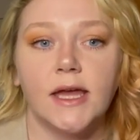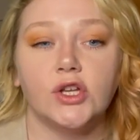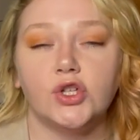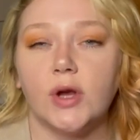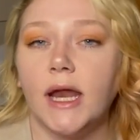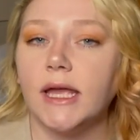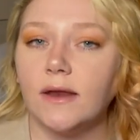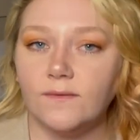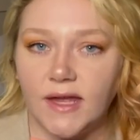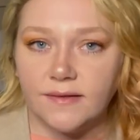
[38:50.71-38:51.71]
to try to
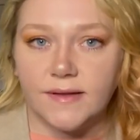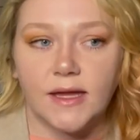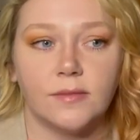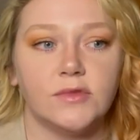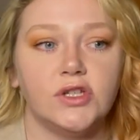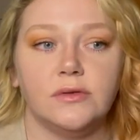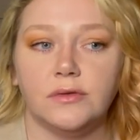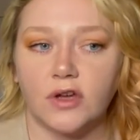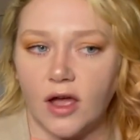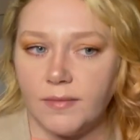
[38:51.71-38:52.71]
convince him to
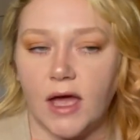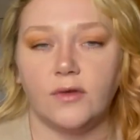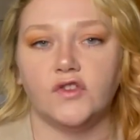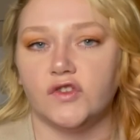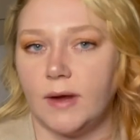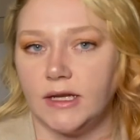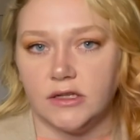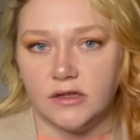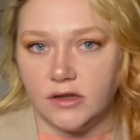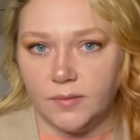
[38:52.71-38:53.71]
come out and surrender
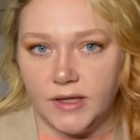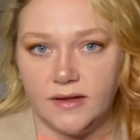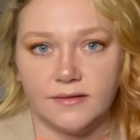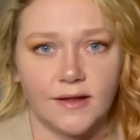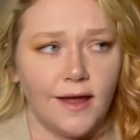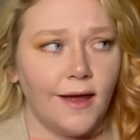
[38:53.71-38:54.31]
to the police.